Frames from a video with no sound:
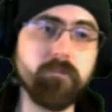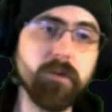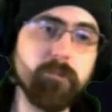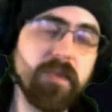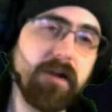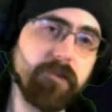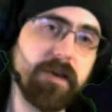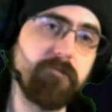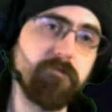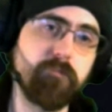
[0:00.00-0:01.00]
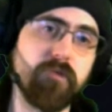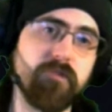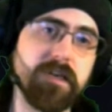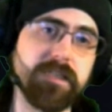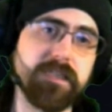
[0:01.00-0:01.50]
But the healthcare
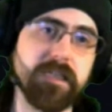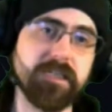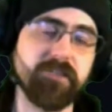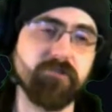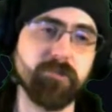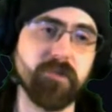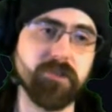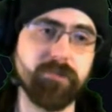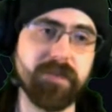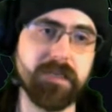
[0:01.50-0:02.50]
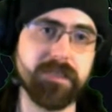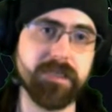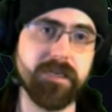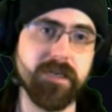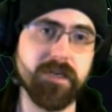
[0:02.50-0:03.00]
provider still has a
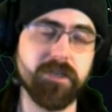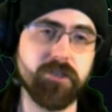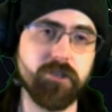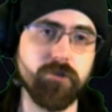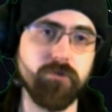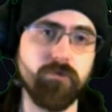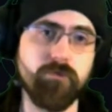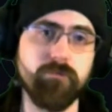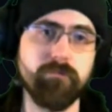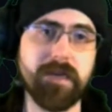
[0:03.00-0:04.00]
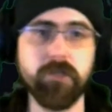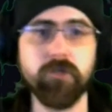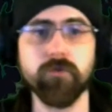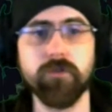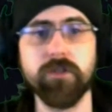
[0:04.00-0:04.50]
responsibility to make
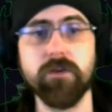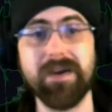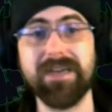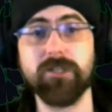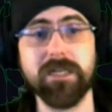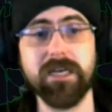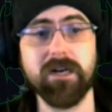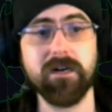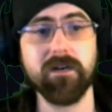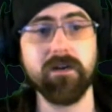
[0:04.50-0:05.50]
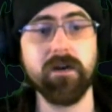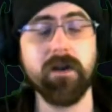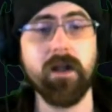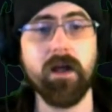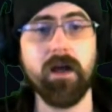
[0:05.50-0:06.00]
sure that you actually are.
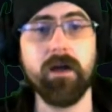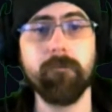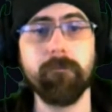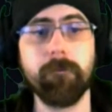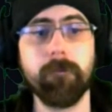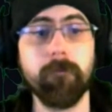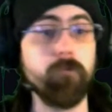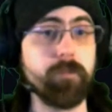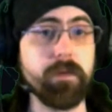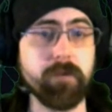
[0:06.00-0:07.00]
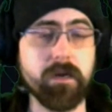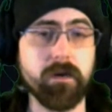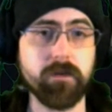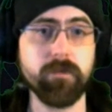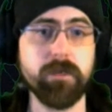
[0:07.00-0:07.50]
Would be my
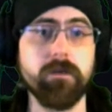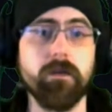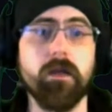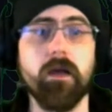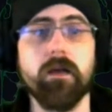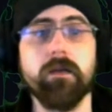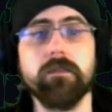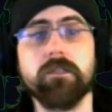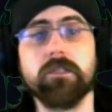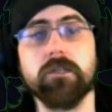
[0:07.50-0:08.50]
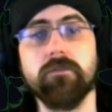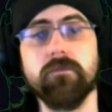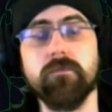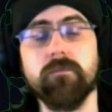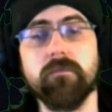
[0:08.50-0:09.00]
argument.
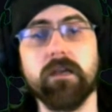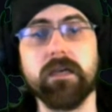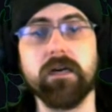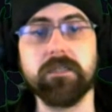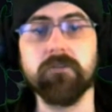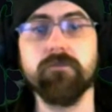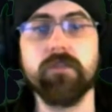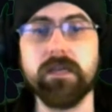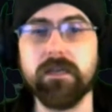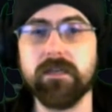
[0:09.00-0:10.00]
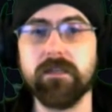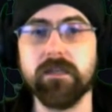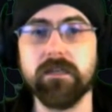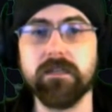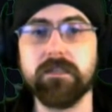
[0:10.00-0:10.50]
So, like, I don't think
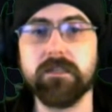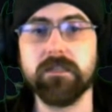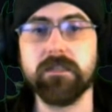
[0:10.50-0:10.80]
that